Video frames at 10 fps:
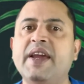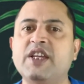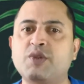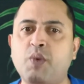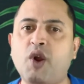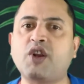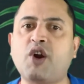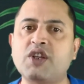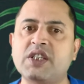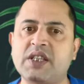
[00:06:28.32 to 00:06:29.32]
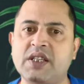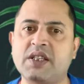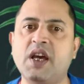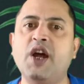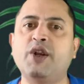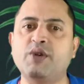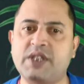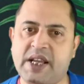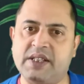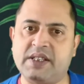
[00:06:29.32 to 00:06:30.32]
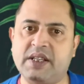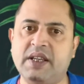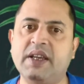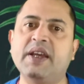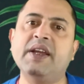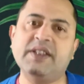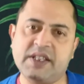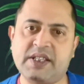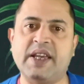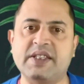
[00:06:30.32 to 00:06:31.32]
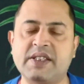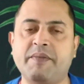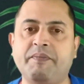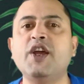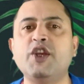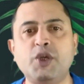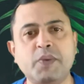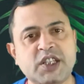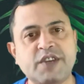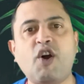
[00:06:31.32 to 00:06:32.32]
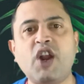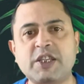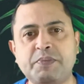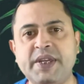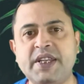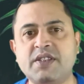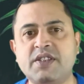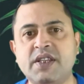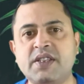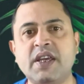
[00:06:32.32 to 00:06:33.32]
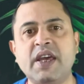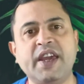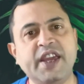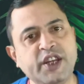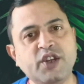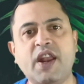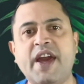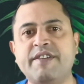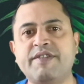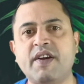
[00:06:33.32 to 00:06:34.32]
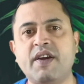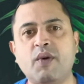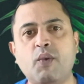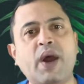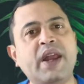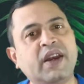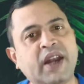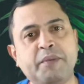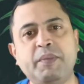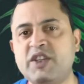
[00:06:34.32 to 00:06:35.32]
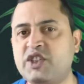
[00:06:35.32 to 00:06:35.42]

is what causes us to sense in this case. You must have all experienced this in your life while climbing